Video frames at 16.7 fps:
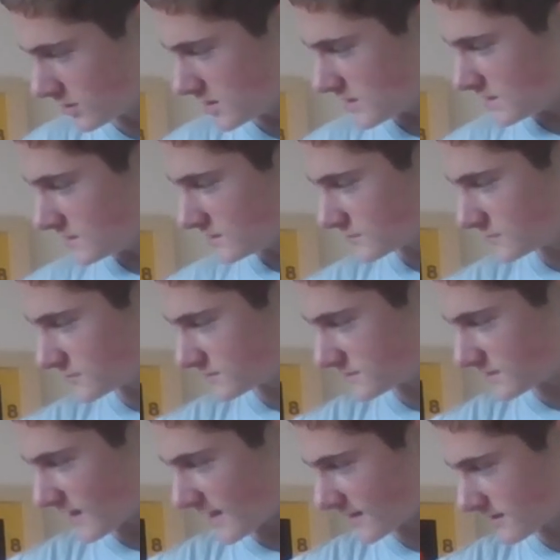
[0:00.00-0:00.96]
to
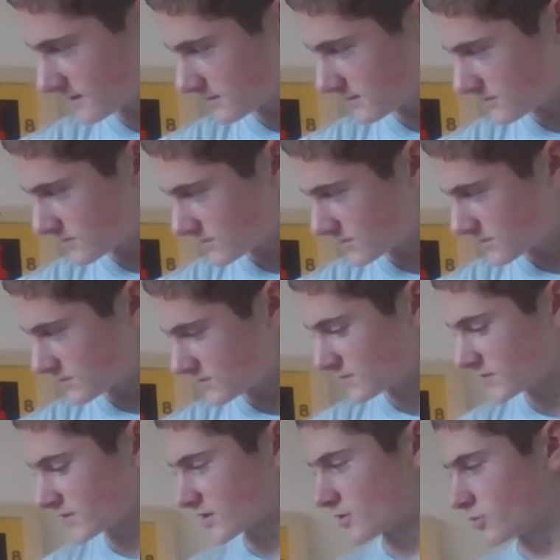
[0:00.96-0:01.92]
attack
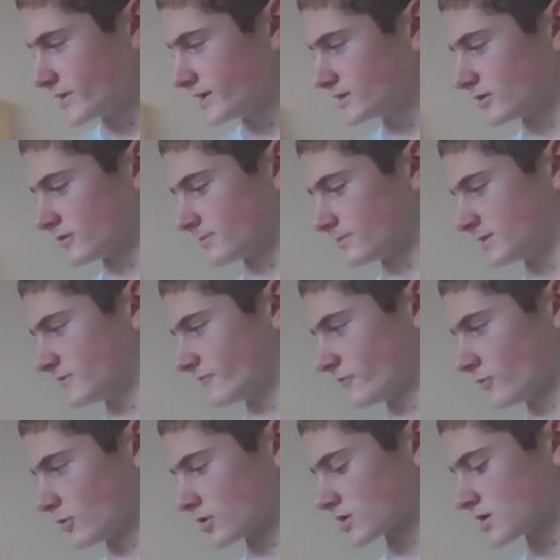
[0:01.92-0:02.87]
the queen on
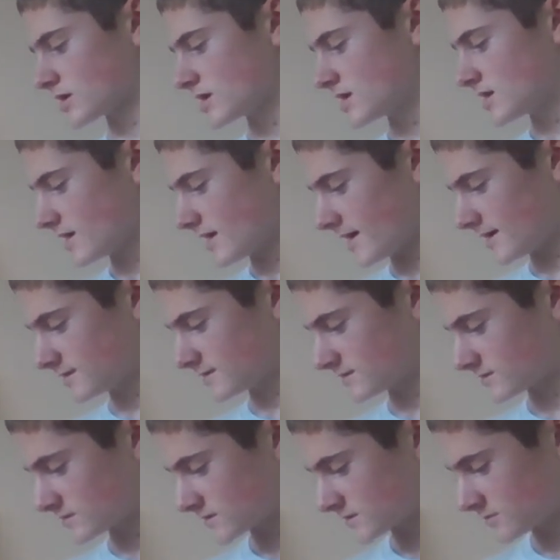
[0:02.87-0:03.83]
b4 and
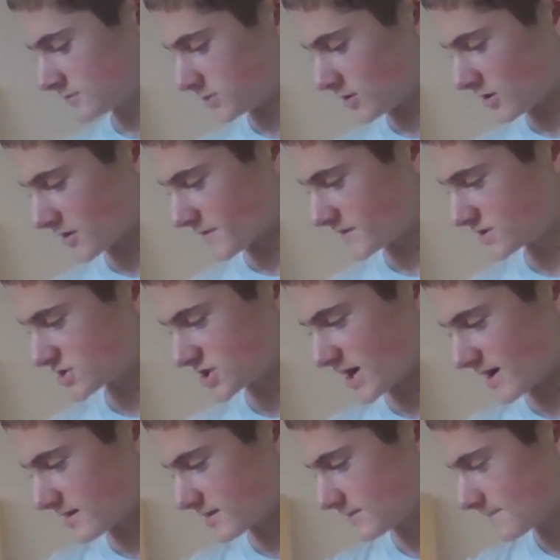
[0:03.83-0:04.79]
to block the
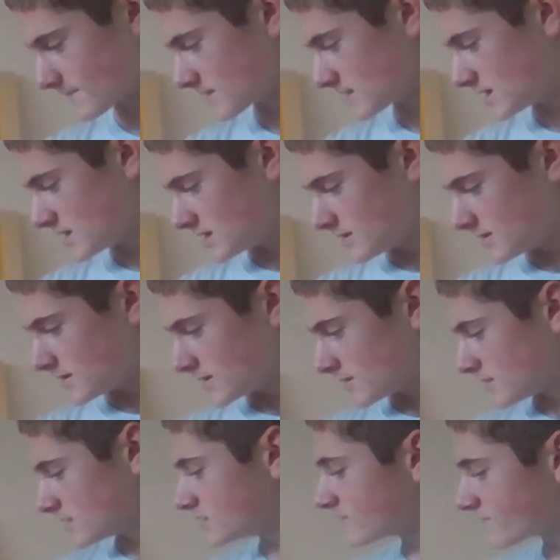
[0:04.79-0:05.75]
check.
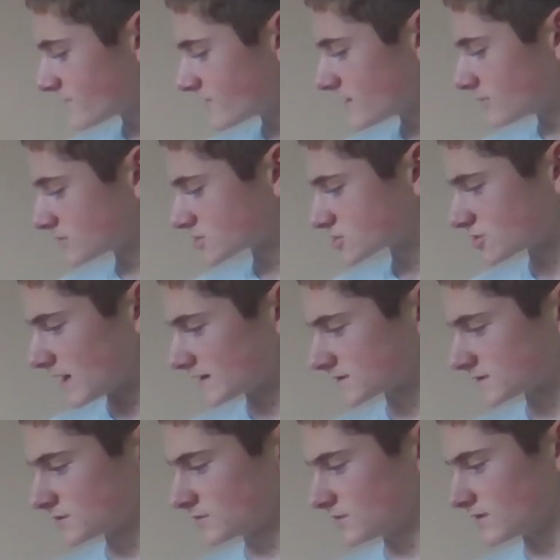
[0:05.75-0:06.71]
If they will try to
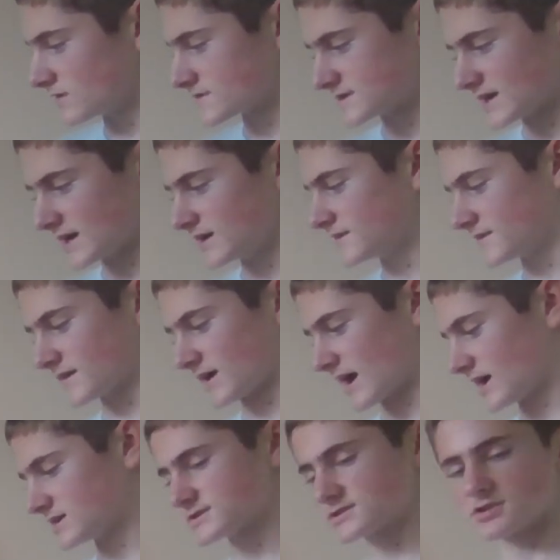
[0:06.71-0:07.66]
do anything
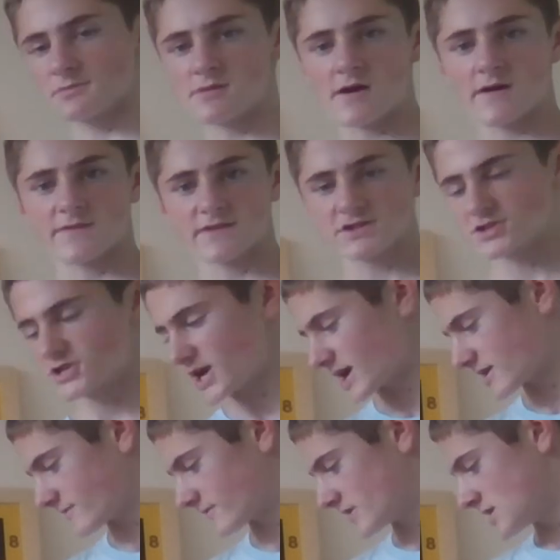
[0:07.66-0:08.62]
else to block the check,
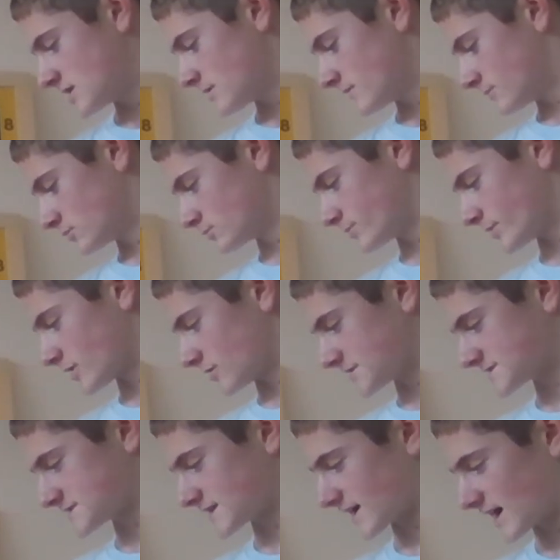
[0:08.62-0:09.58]

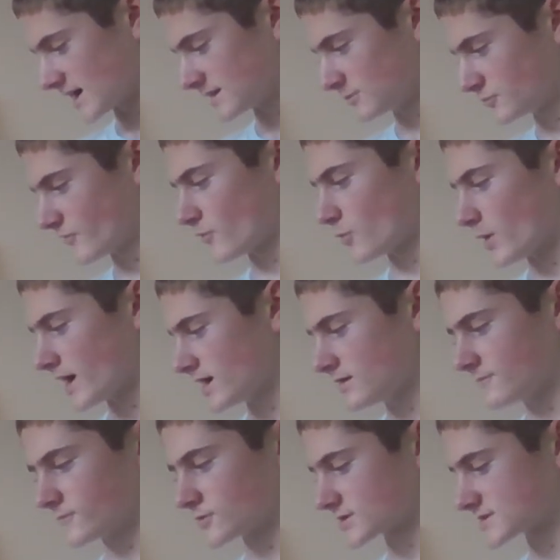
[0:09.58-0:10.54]
because they can't move away,
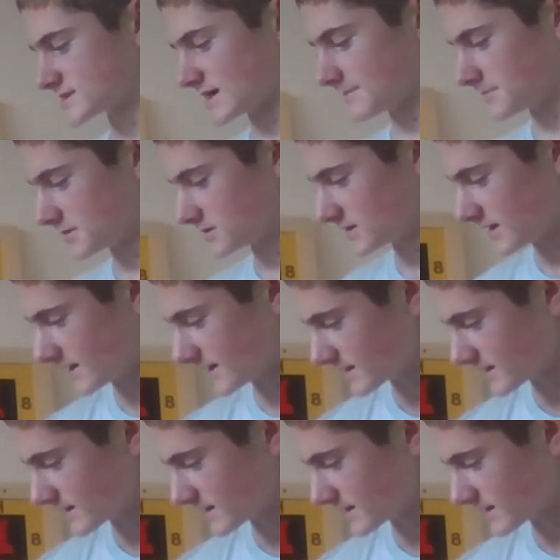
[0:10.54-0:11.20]
for example like